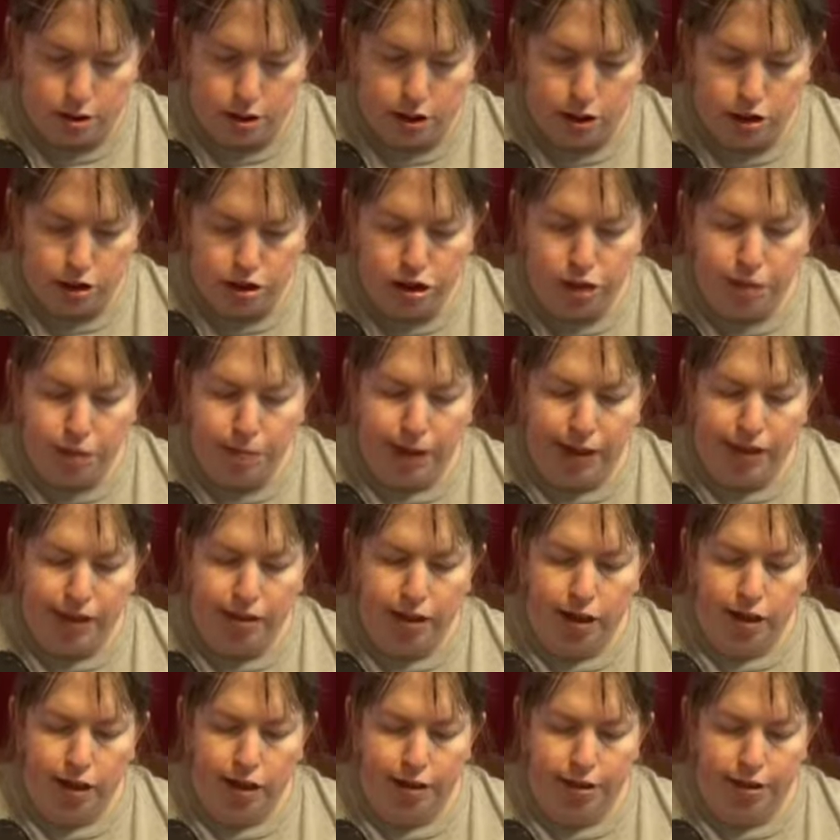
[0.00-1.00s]
Do you pack
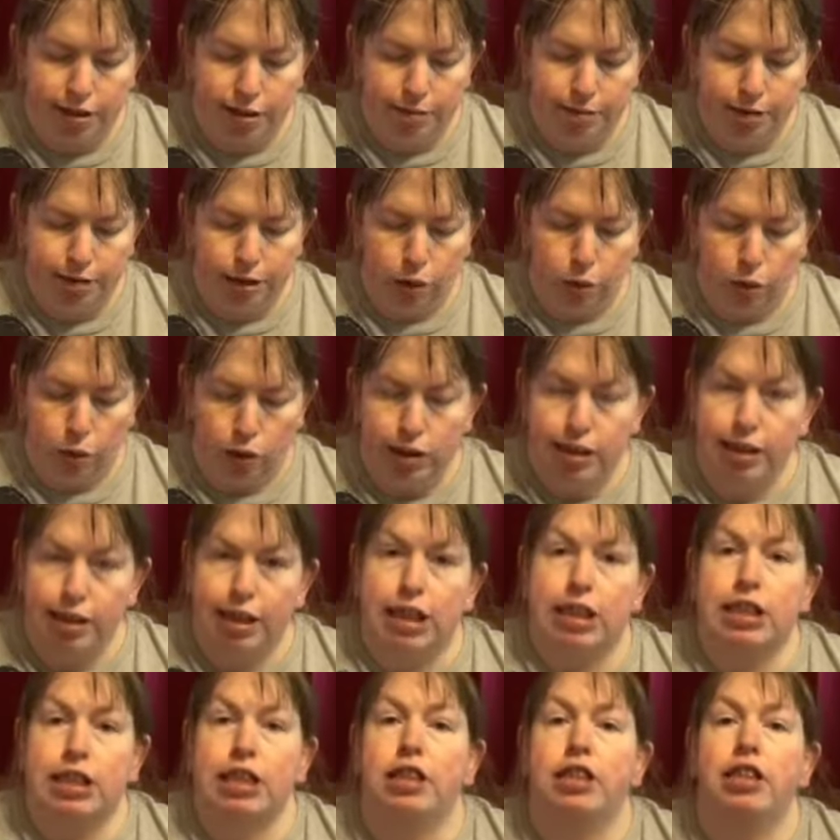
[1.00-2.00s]
items once
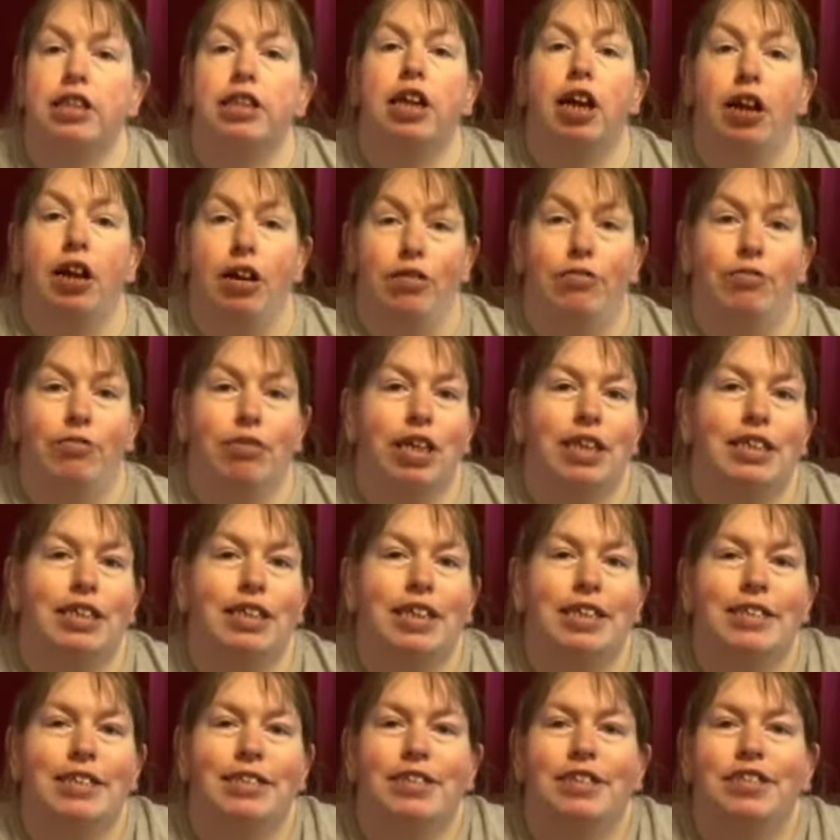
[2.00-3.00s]
listed? No, we
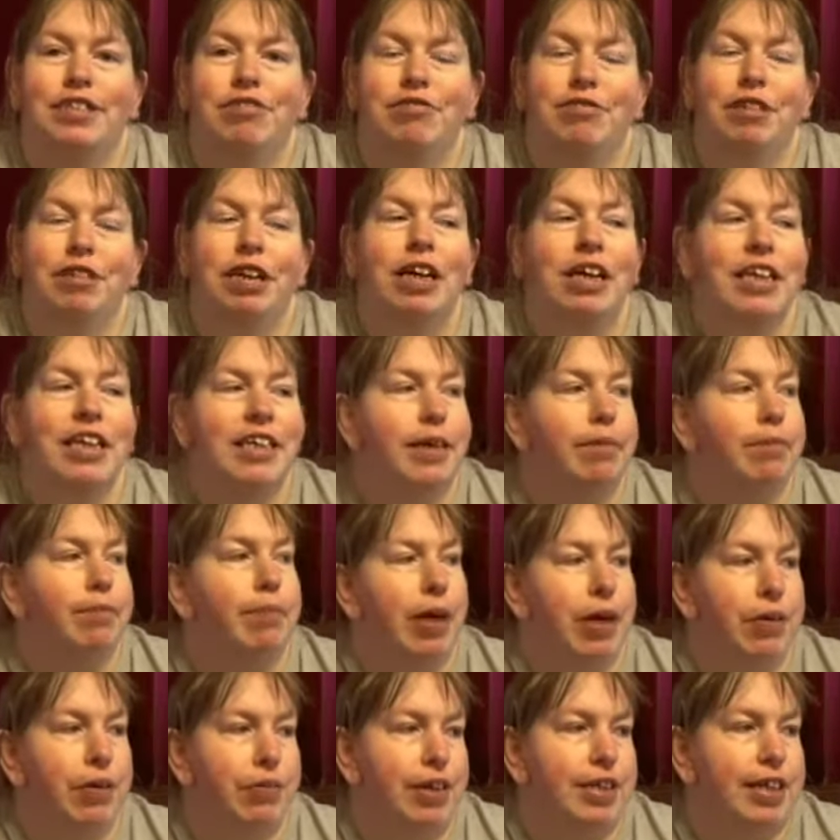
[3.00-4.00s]
need to get
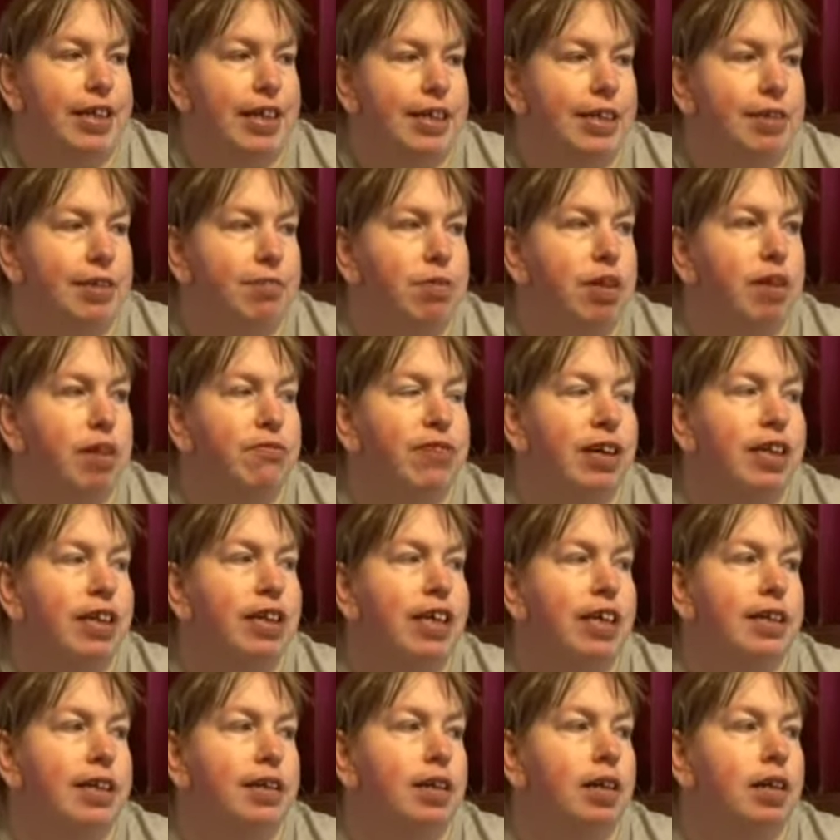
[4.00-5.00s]
better at this. The thing
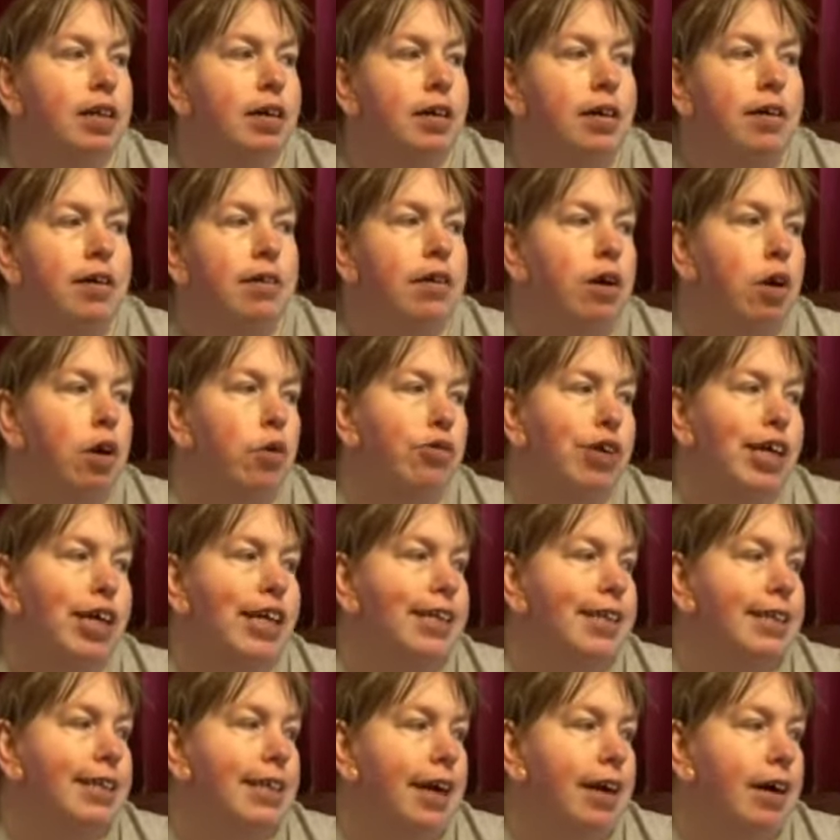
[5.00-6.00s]
is, we
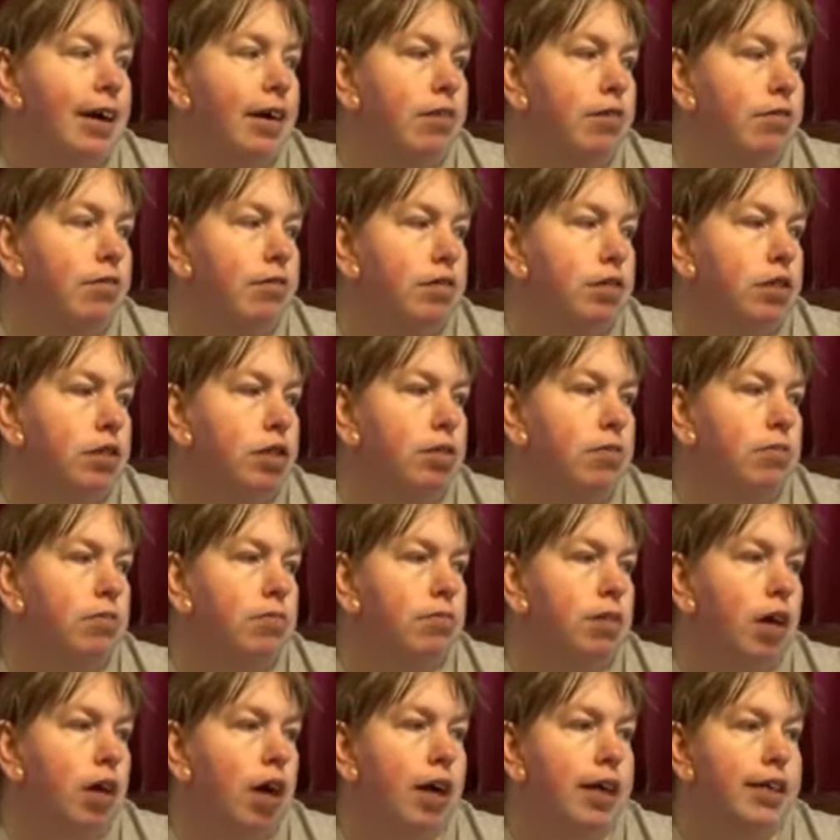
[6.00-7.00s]
sell
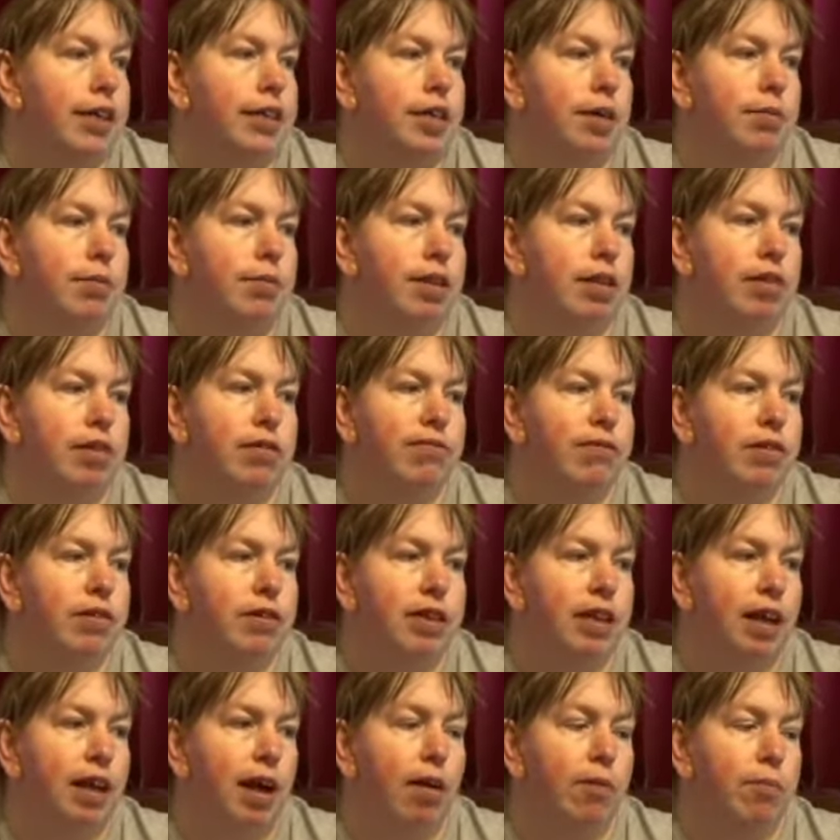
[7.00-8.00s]
items. So for
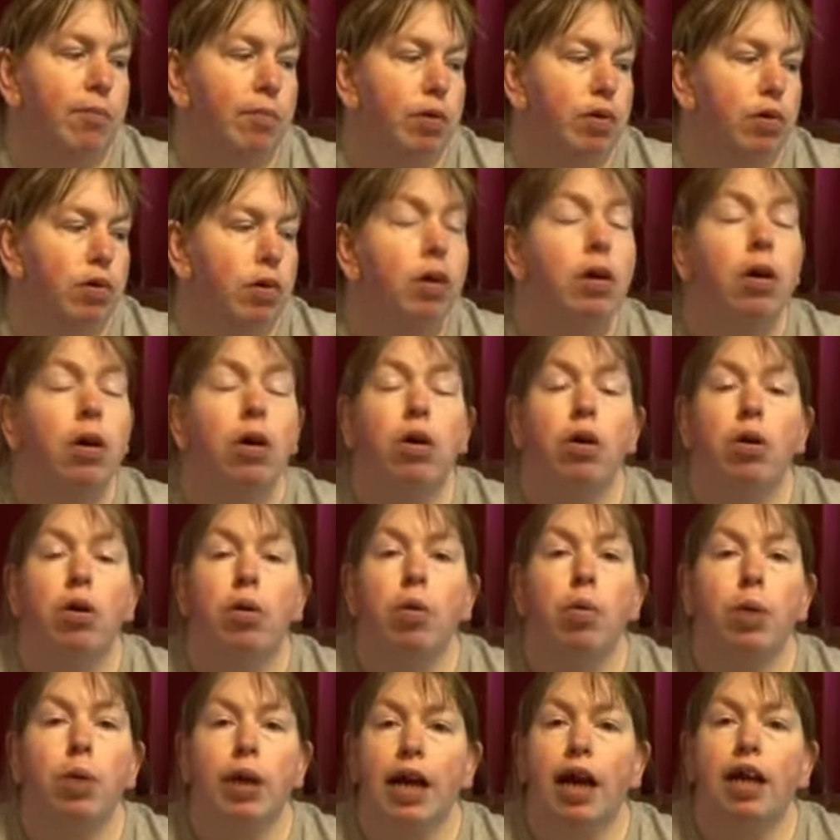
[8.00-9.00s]
example,
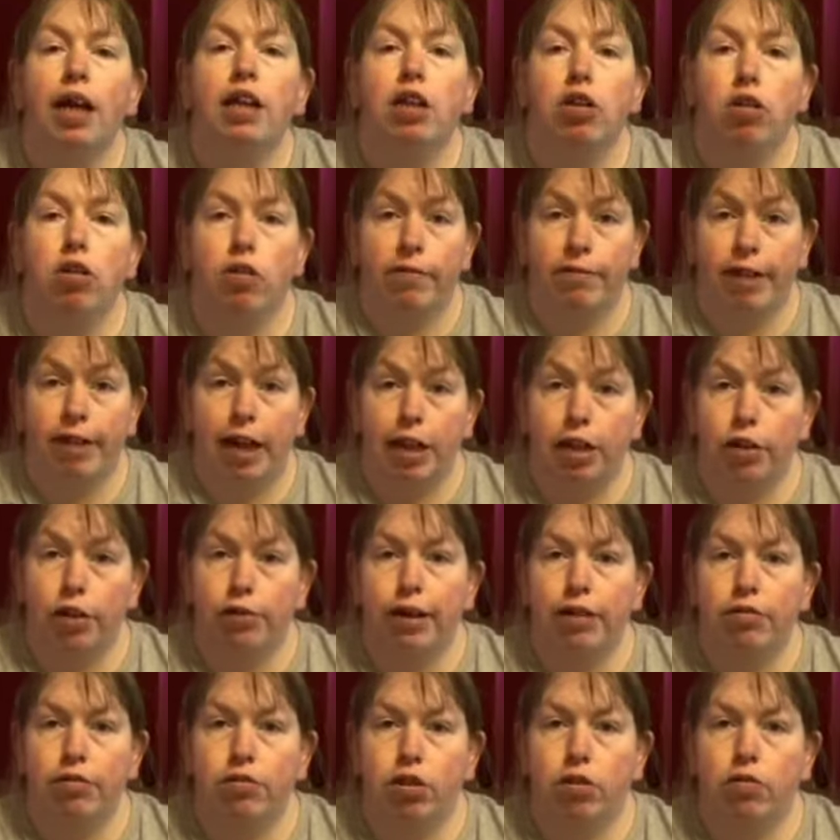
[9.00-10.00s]
we had a lot of
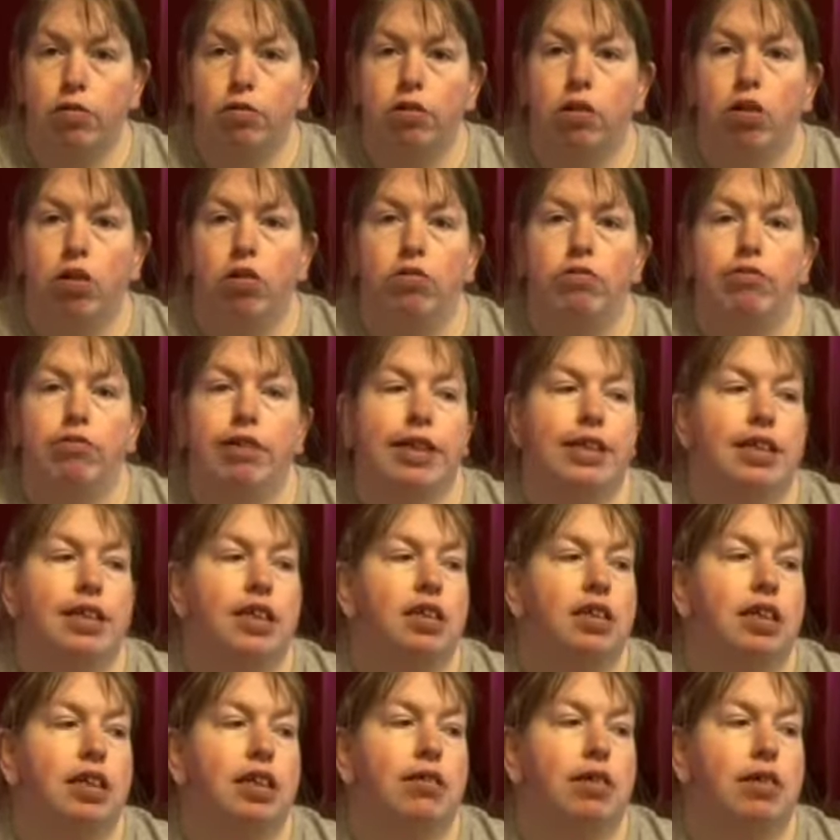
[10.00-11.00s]
LOL dolls on
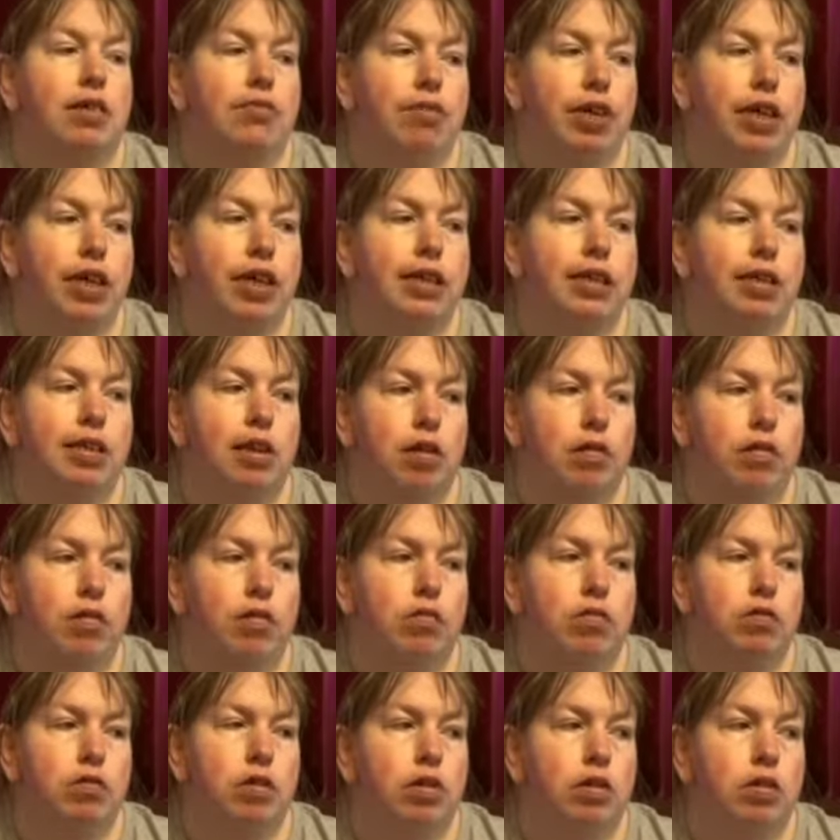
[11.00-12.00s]
recently, and we
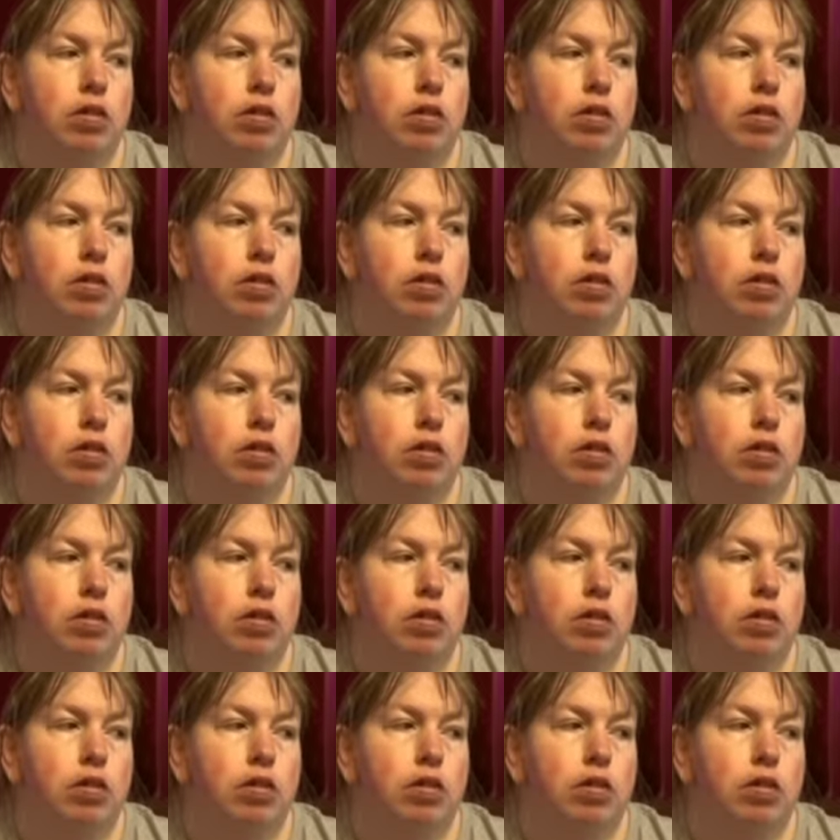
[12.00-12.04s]
sold